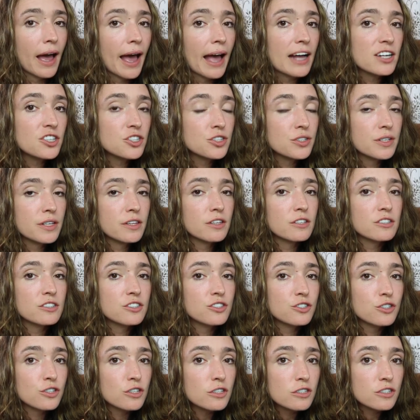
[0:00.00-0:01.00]
Actually, the
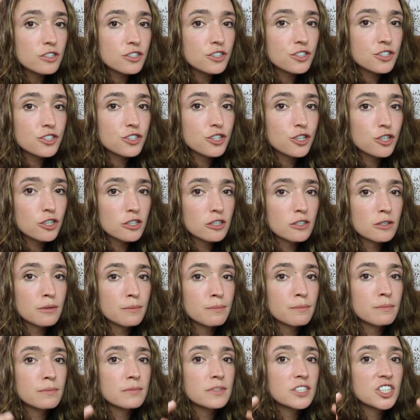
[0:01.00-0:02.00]
search
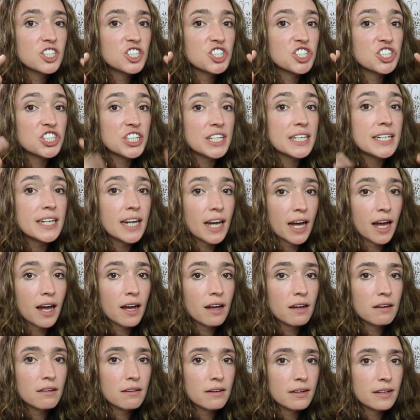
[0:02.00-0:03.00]
term
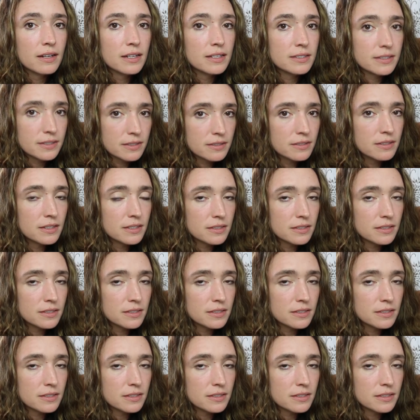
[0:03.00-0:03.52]
China is